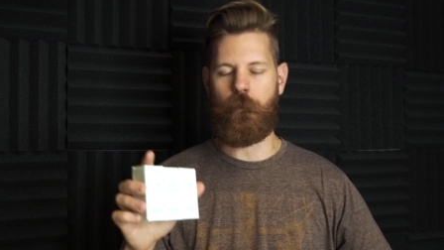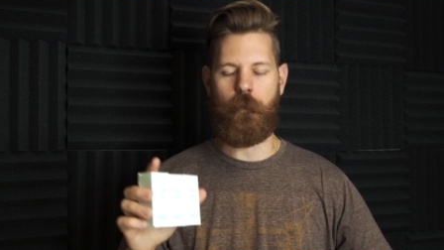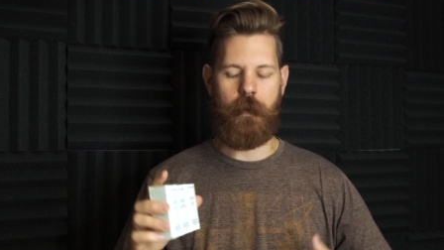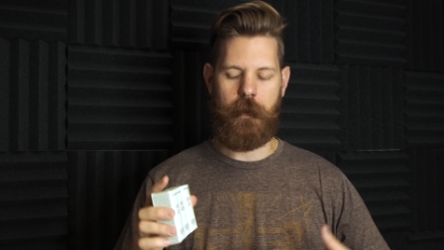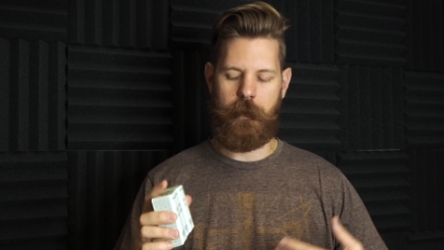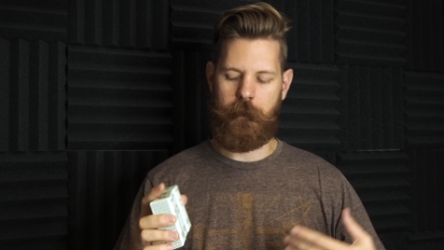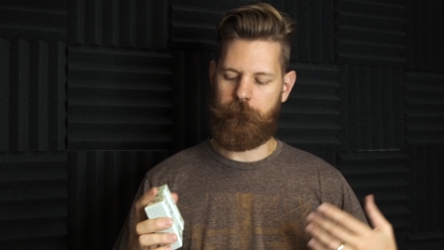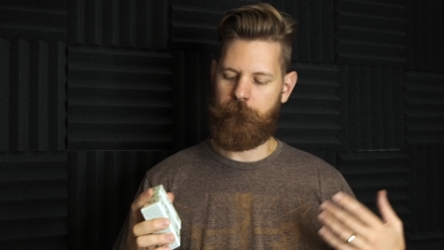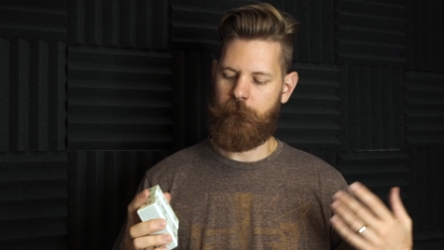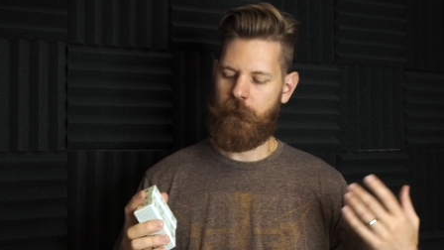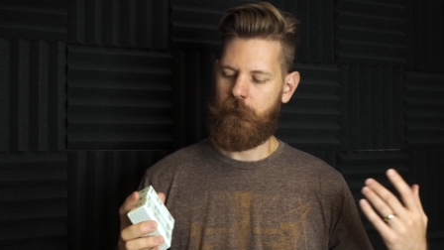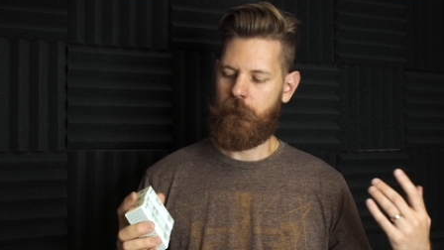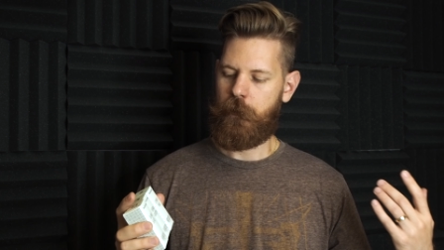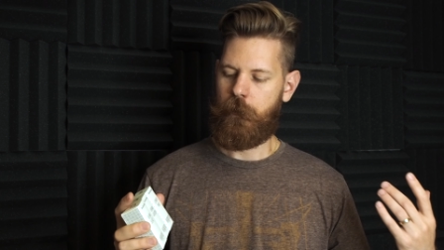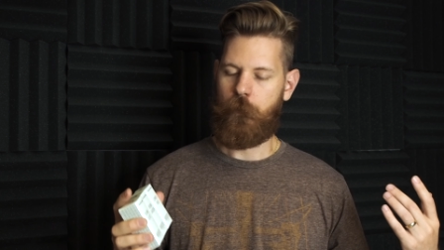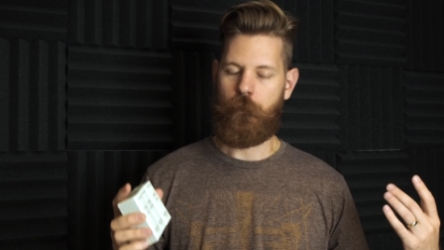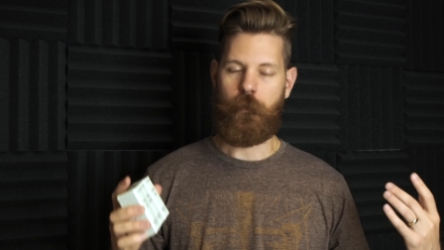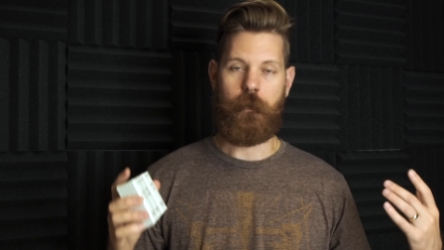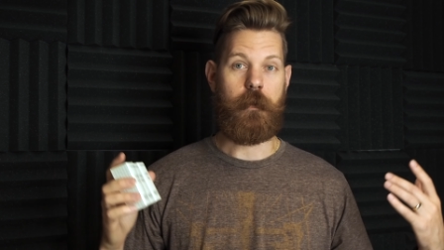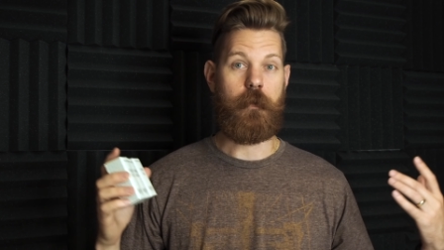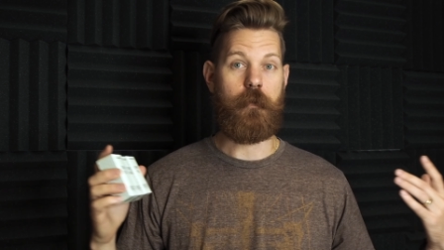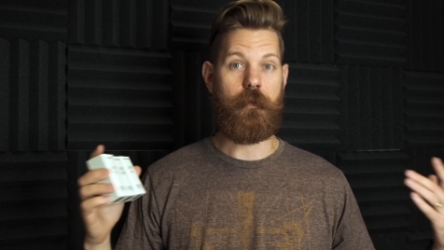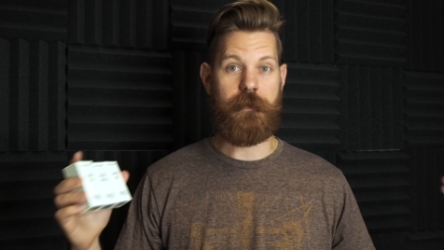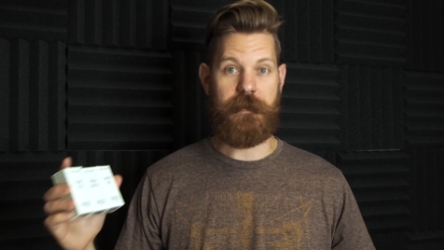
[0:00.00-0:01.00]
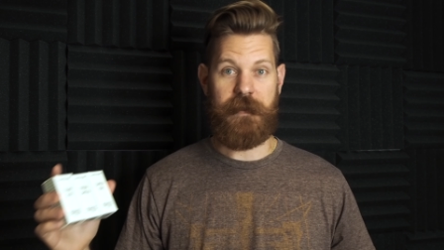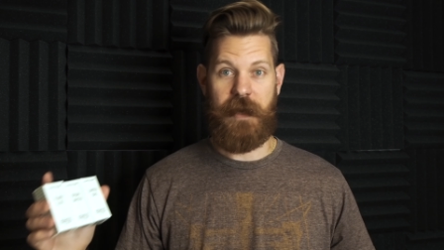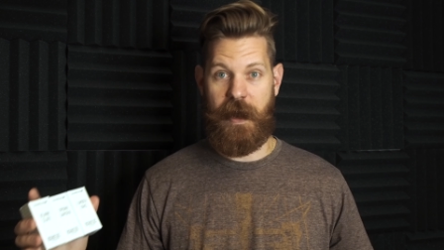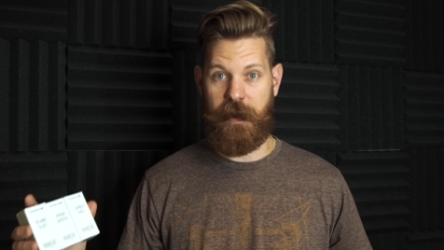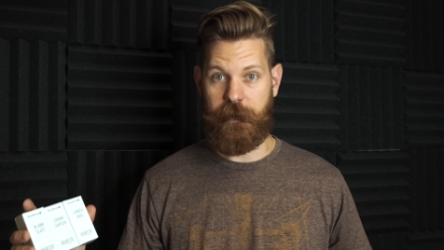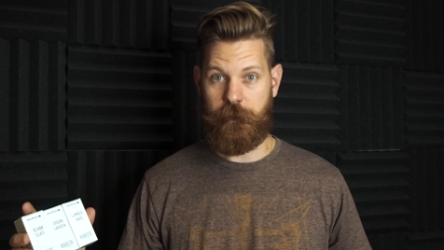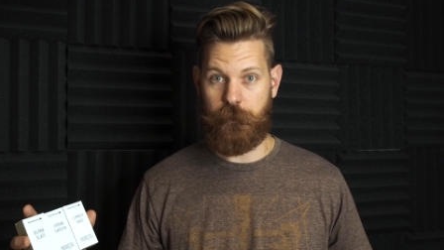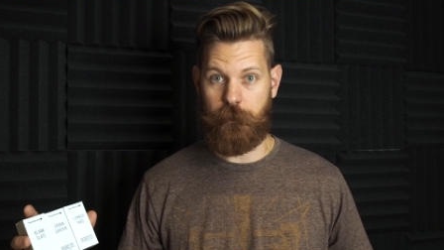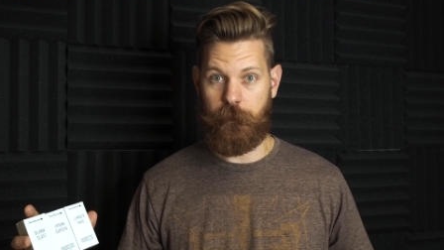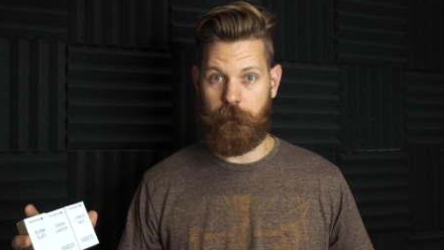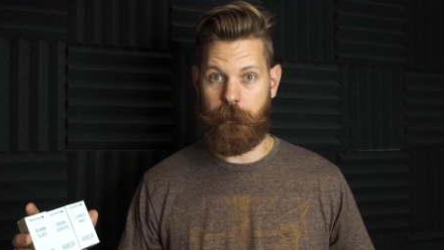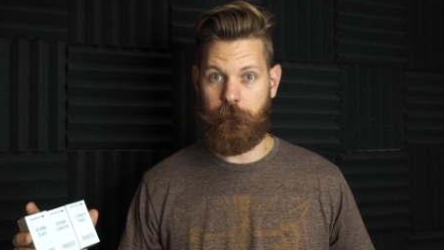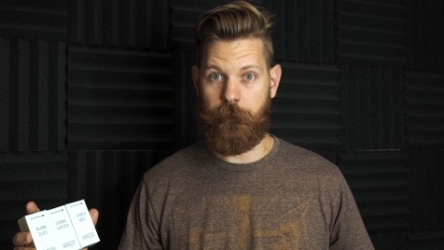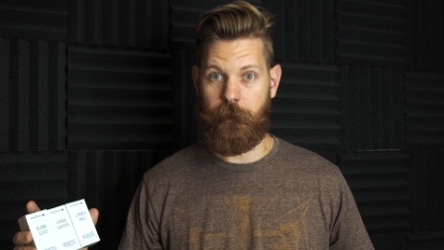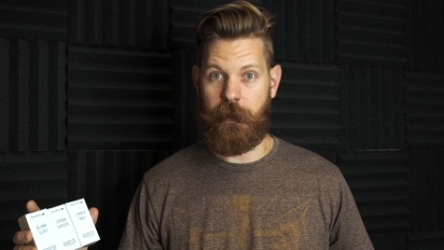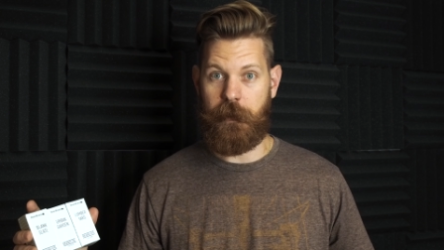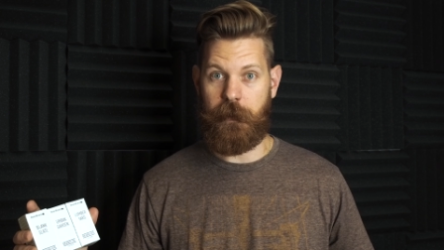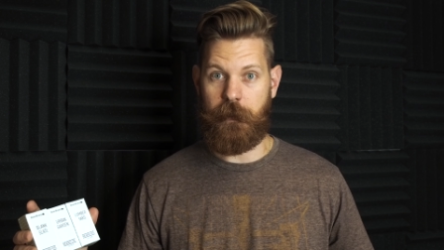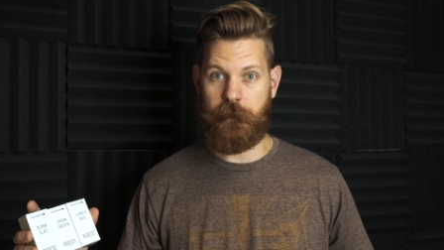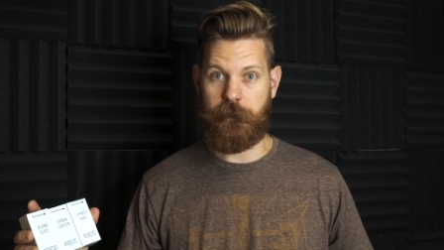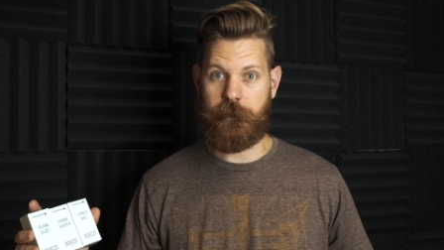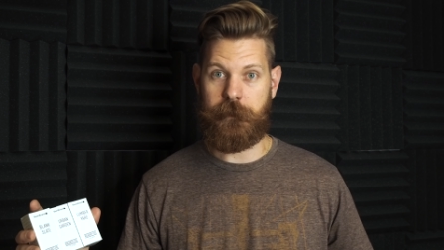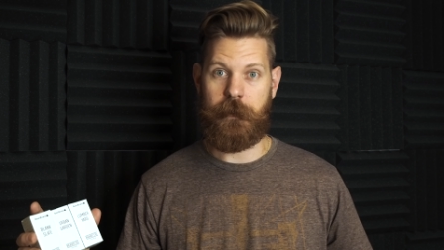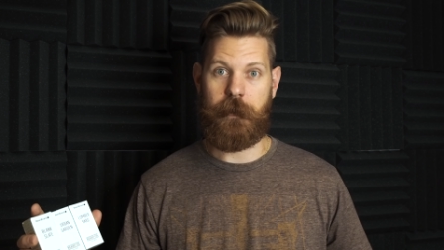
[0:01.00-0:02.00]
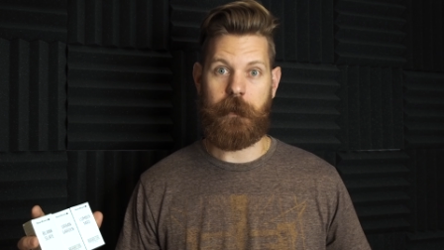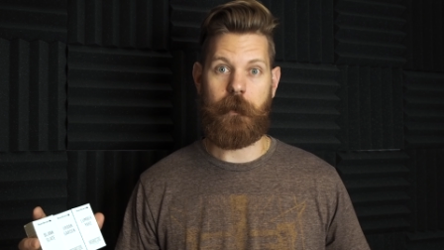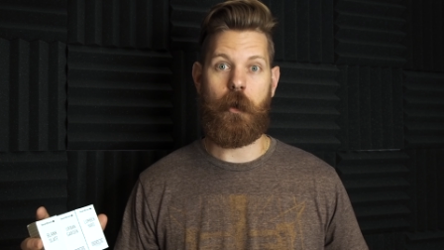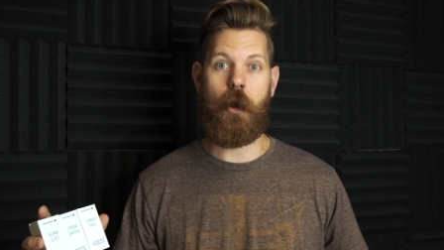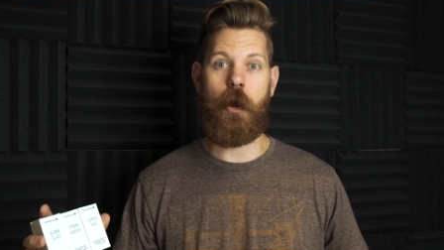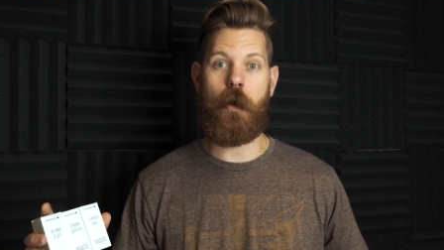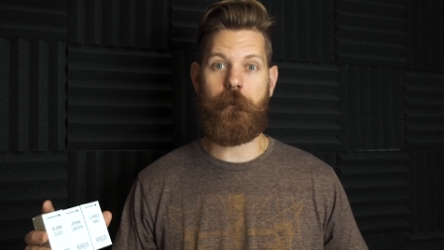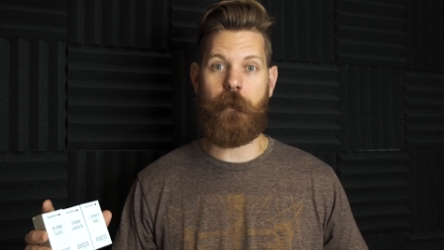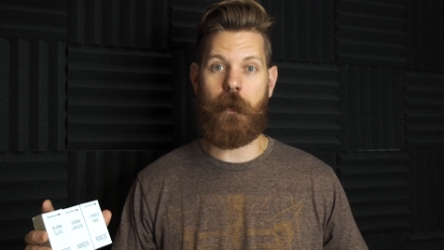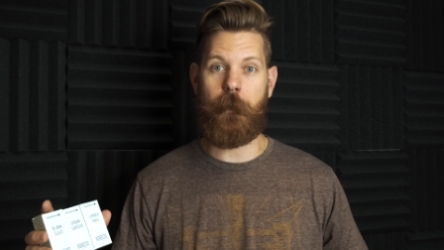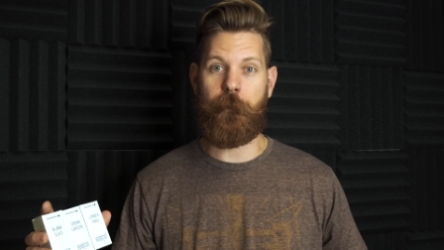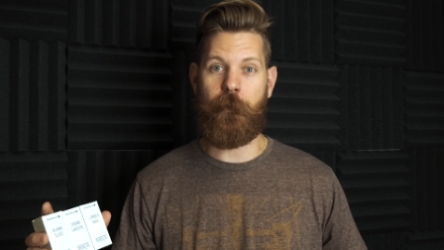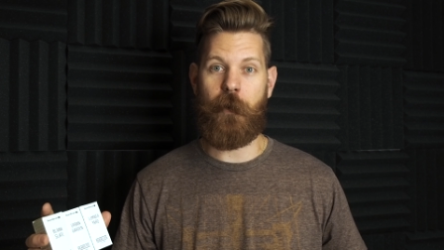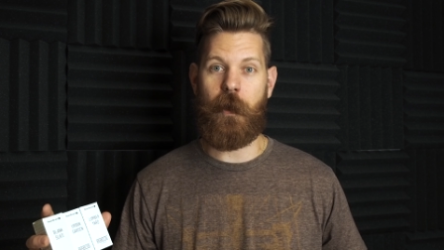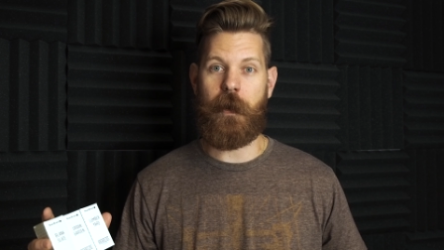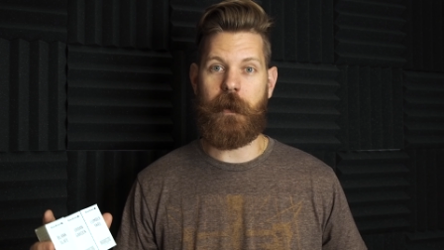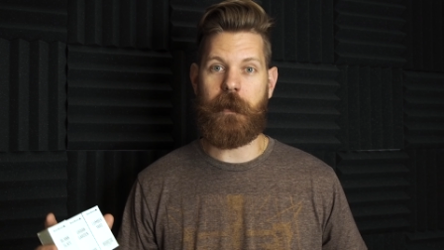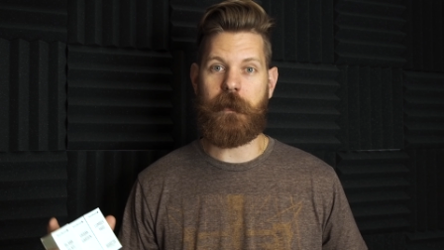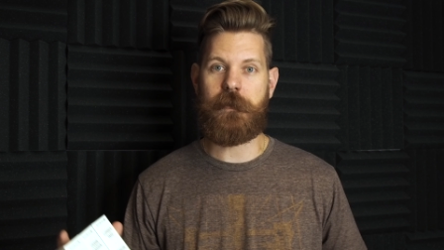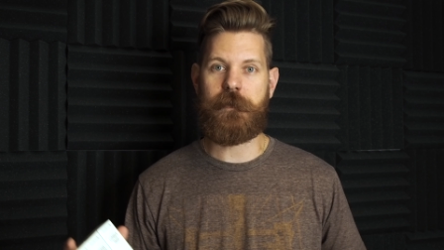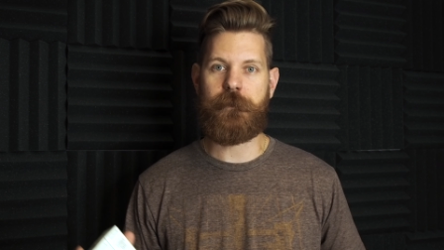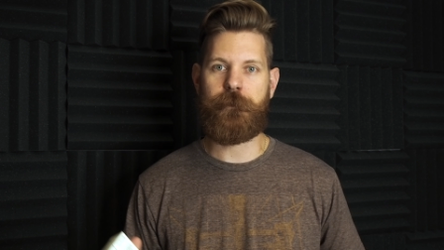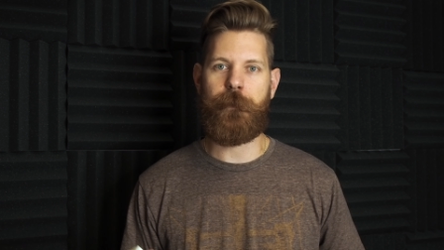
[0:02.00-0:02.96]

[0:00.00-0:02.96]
We, we use natural ingredients like all of our products,